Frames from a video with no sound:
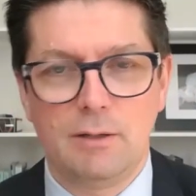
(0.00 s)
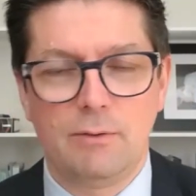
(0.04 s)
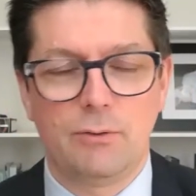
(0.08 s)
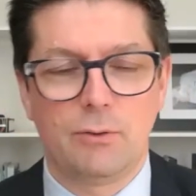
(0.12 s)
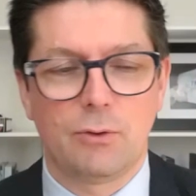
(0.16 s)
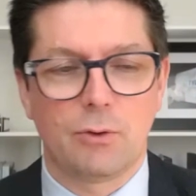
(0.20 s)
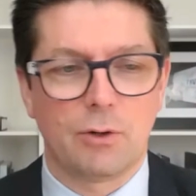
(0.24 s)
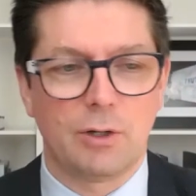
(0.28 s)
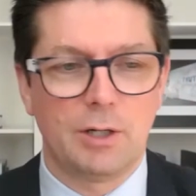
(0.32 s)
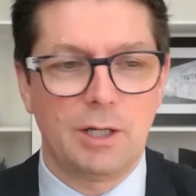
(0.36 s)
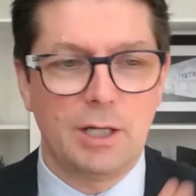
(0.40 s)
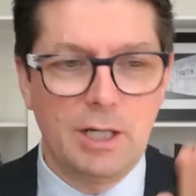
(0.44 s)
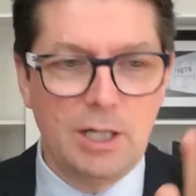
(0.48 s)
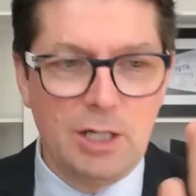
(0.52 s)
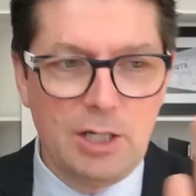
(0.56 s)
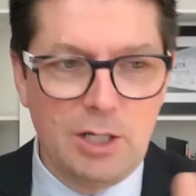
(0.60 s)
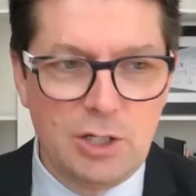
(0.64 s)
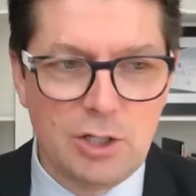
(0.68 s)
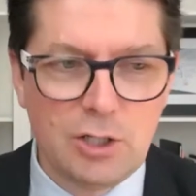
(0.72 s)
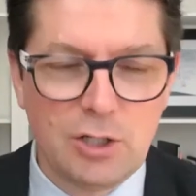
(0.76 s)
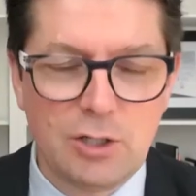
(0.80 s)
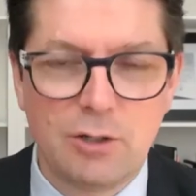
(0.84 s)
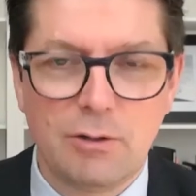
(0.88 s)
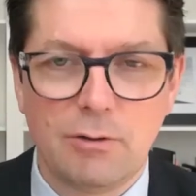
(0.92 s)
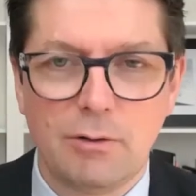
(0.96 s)
if you're an
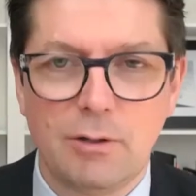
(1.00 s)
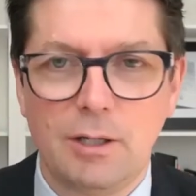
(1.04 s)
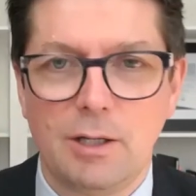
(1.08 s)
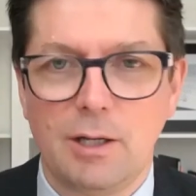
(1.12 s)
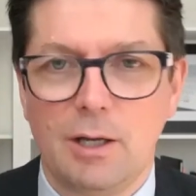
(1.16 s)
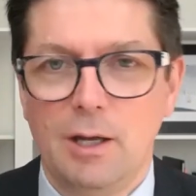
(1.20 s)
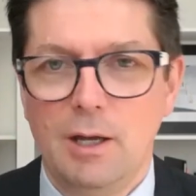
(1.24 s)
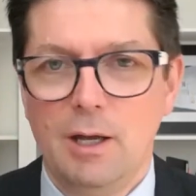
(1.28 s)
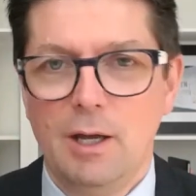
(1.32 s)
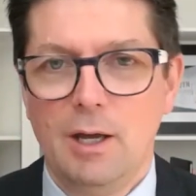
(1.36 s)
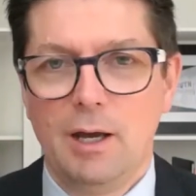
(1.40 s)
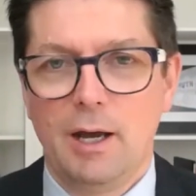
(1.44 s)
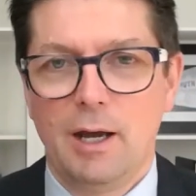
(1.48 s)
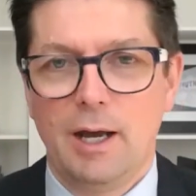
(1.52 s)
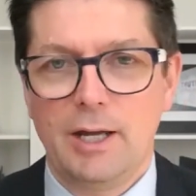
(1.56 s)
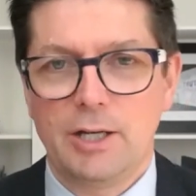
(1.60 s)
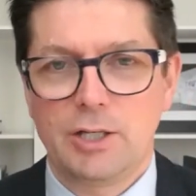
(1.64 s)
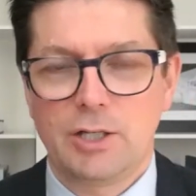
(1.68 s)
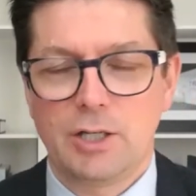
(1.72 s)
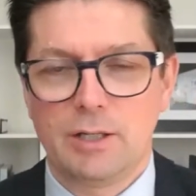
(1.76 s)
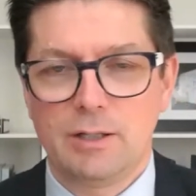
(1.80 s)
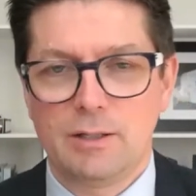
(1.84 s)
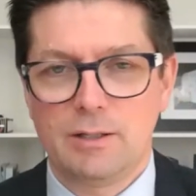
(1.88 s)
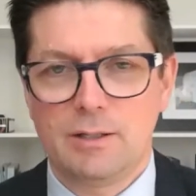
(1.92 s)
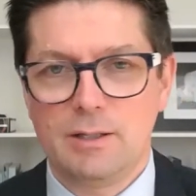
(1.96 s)
engineering
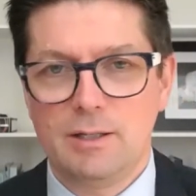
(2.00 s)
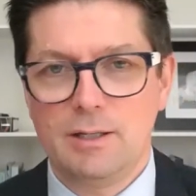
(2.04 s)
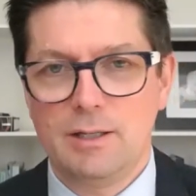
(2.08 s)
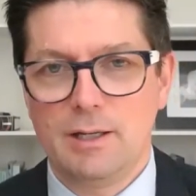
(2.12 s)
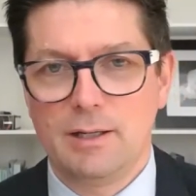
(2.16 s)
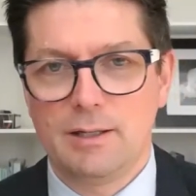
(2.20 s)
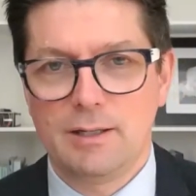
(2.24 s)
agency,